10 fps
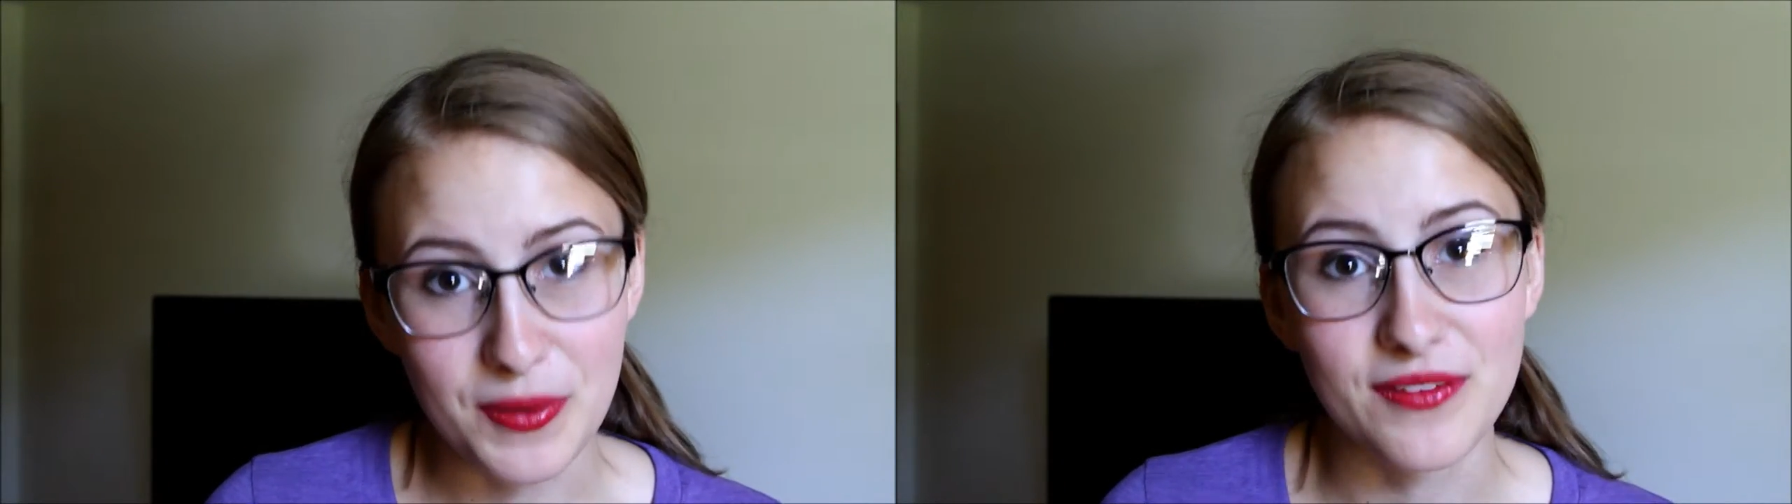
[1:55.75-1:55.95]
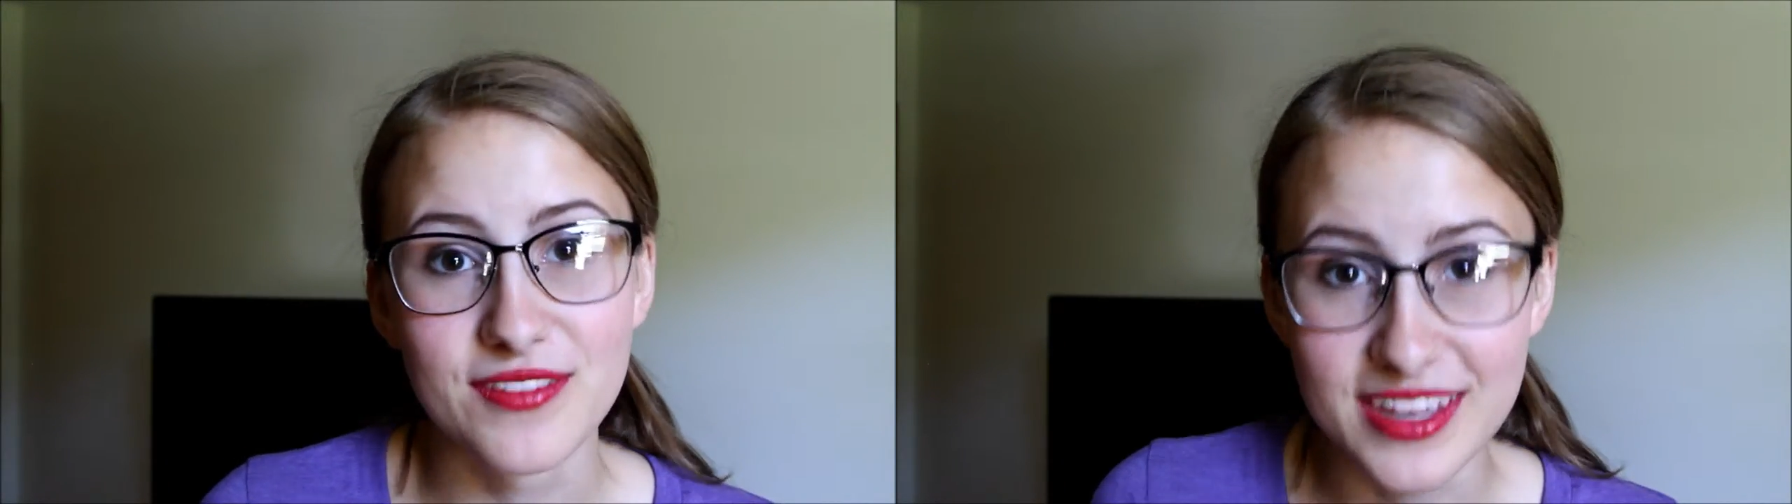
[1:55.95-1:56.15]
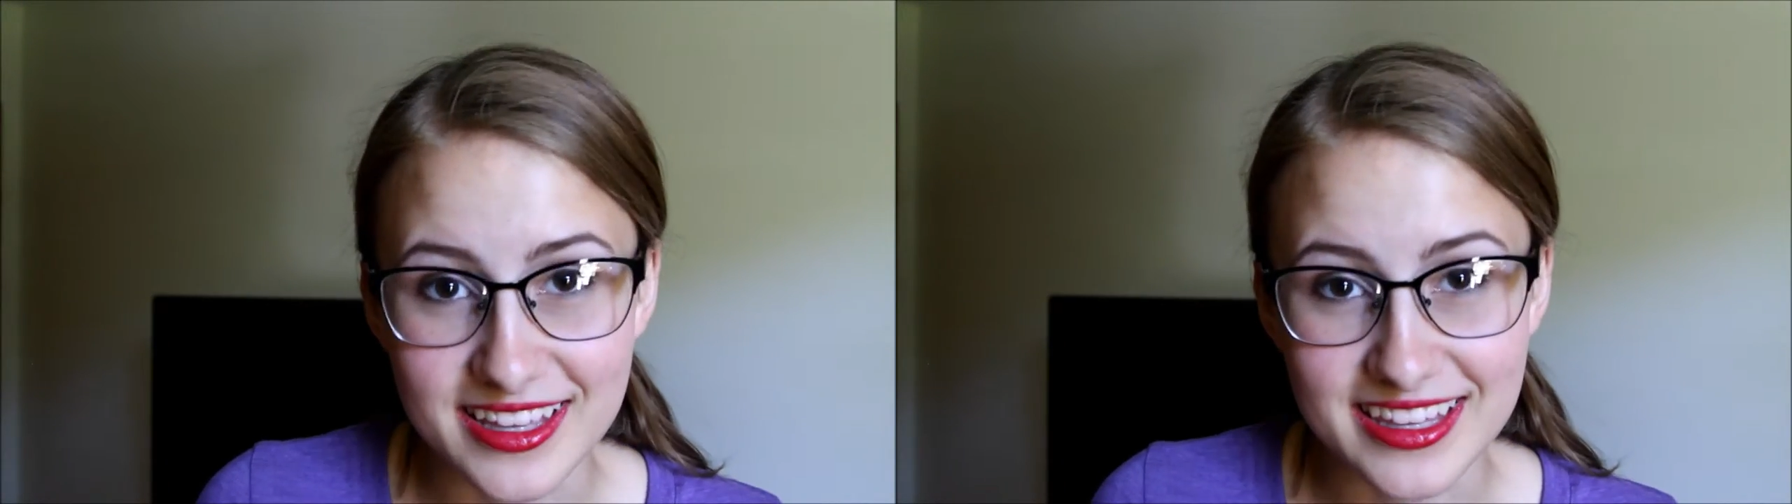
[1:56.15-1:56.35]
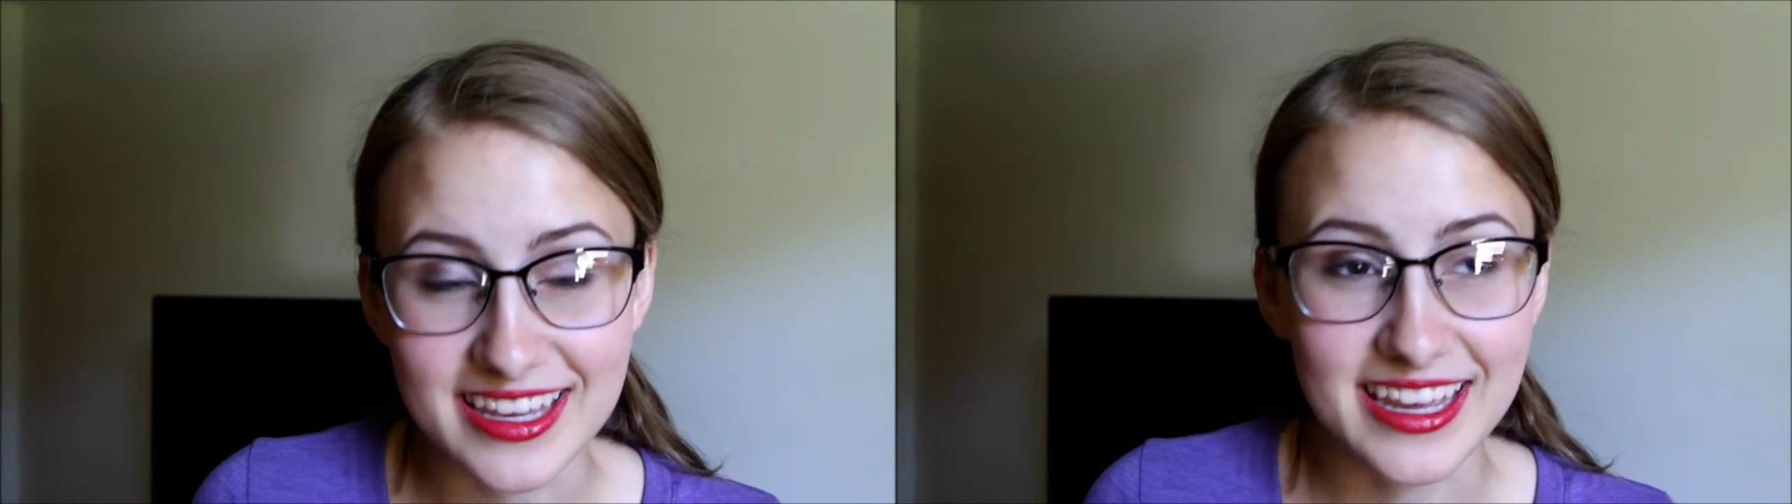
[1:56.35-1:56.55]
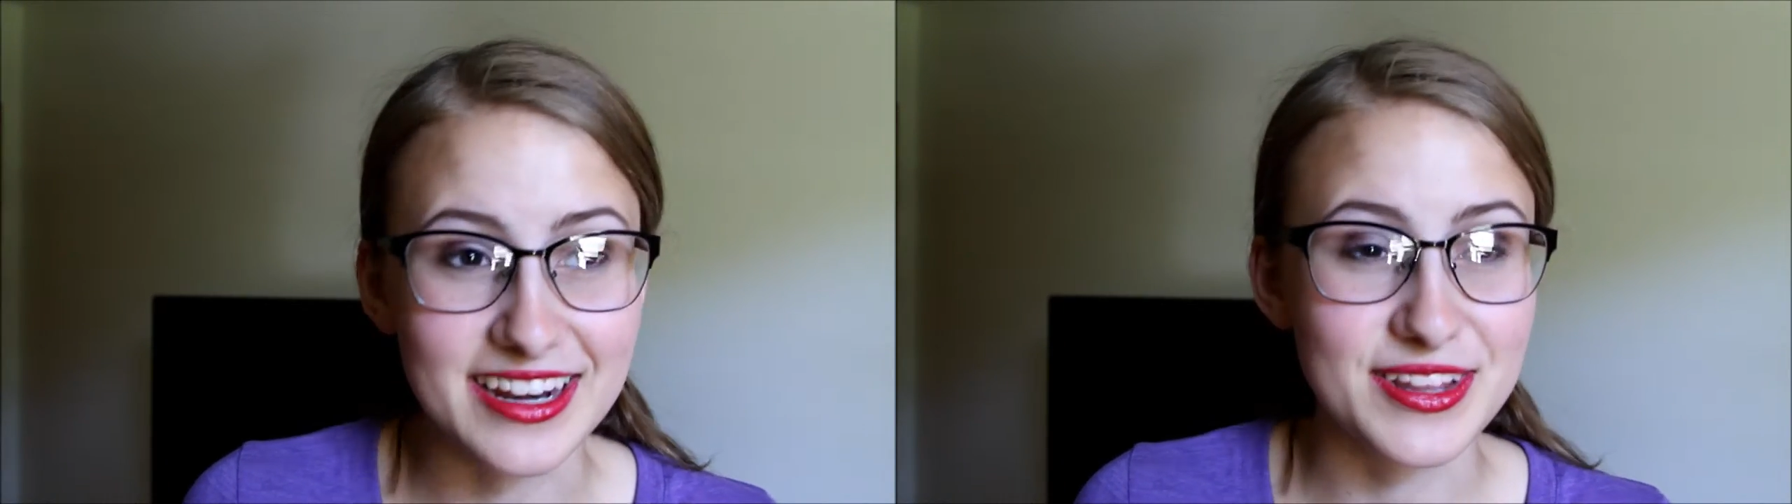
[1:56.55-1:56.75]

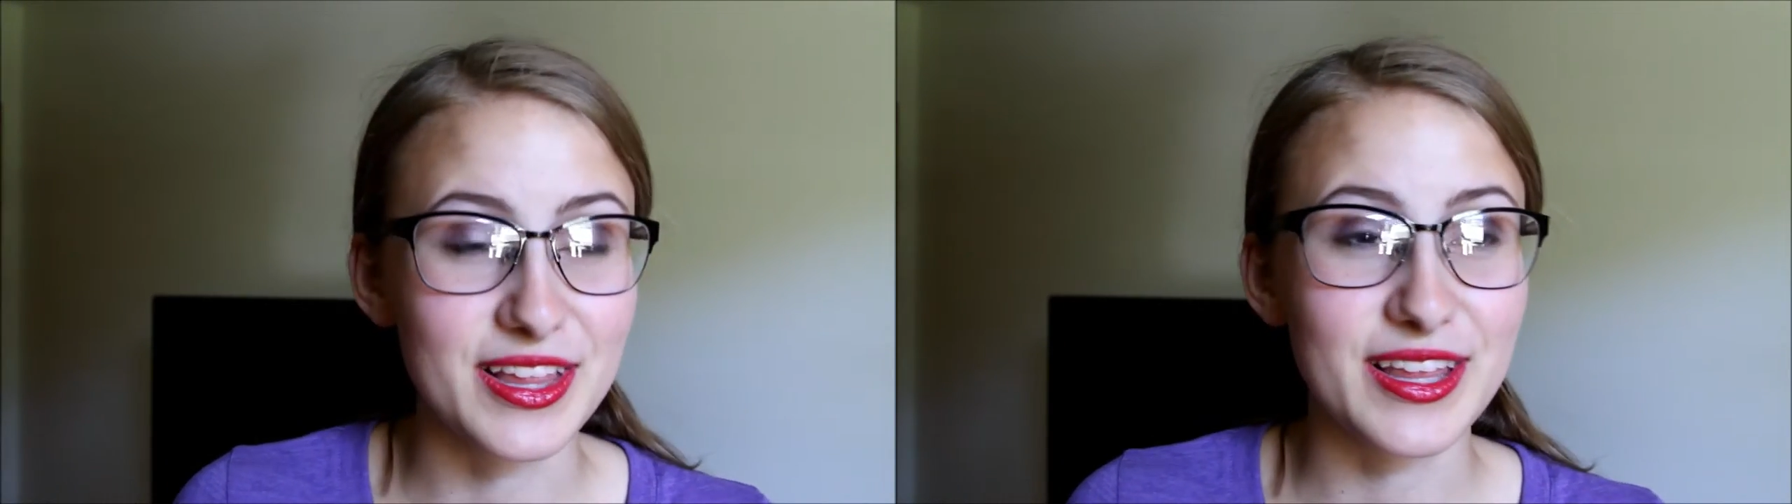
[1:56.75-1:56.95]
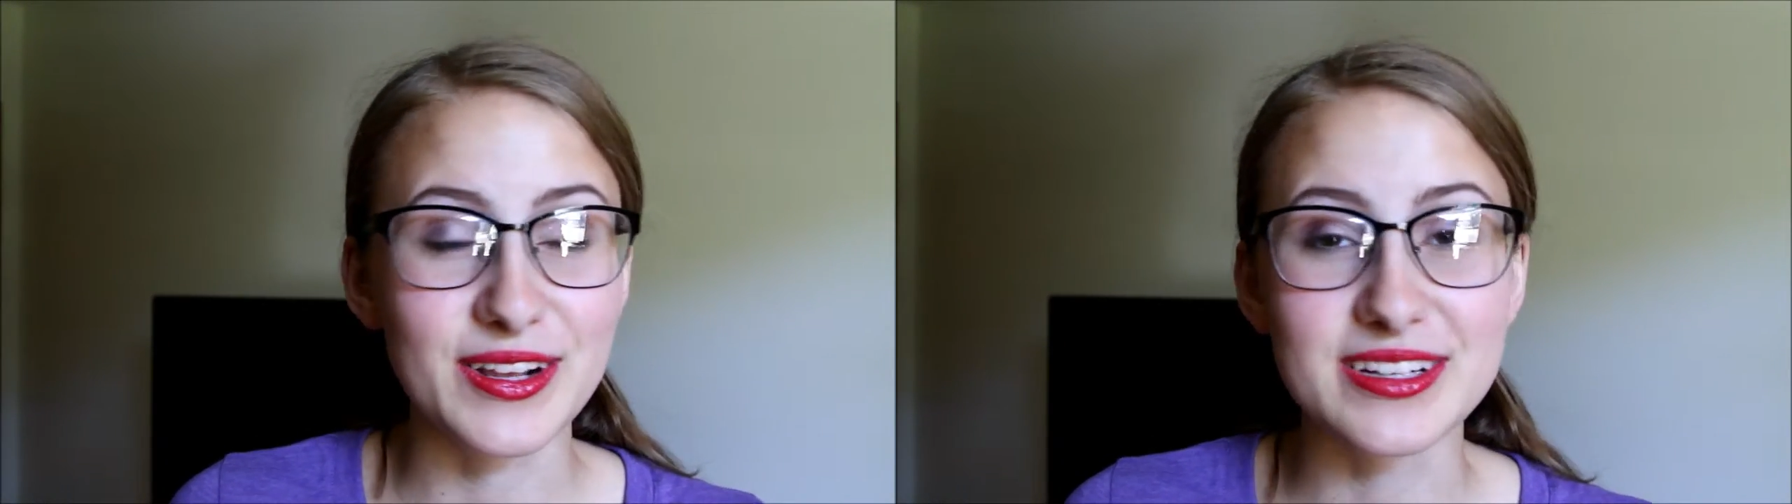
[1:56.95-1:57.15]
pavilion or the little